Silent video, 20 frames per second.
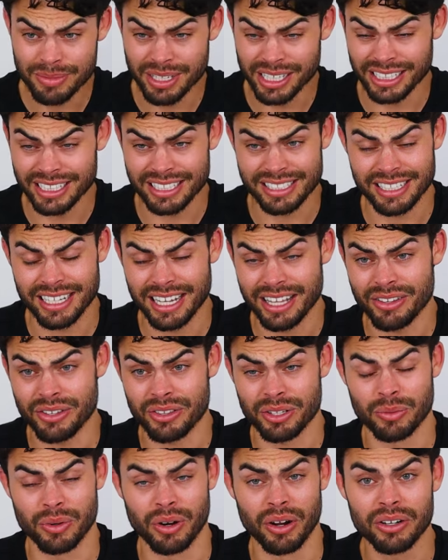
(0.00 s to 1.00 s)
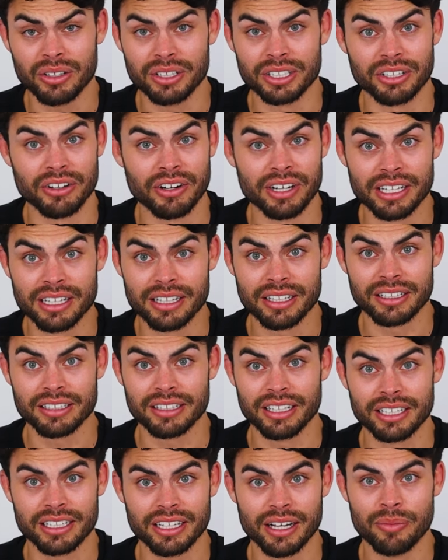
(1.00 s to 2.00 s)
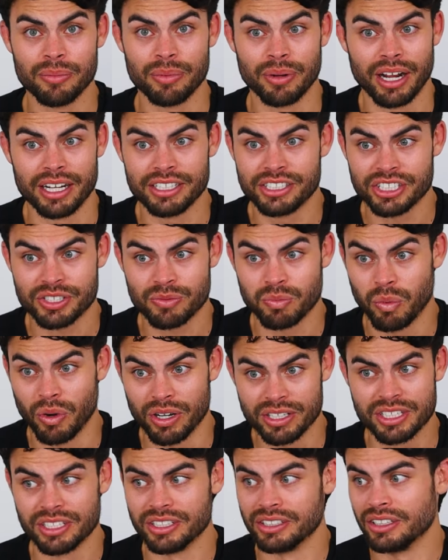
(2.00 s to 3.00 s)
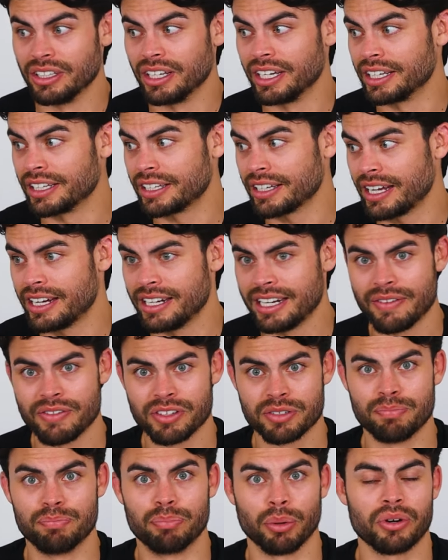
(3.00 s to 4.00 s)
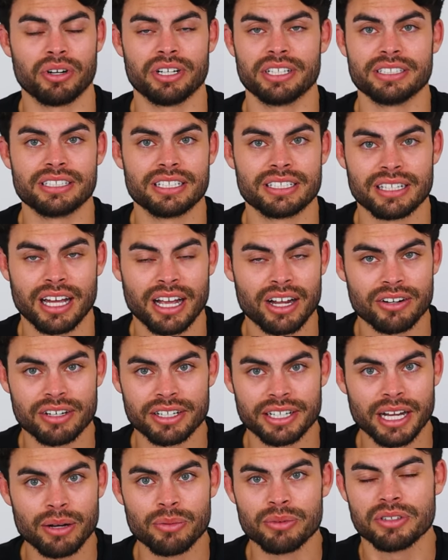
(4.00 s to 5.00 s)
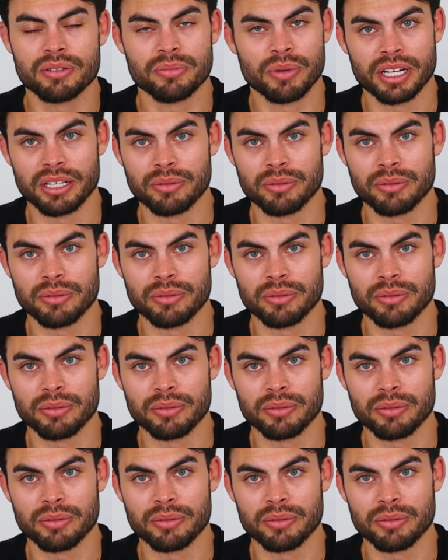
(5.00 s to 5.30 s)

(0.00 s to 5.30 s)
I'm not gonna say I thought they were ugly or anything, like, but I just wasn't like, I didn't have this burning desire to get with them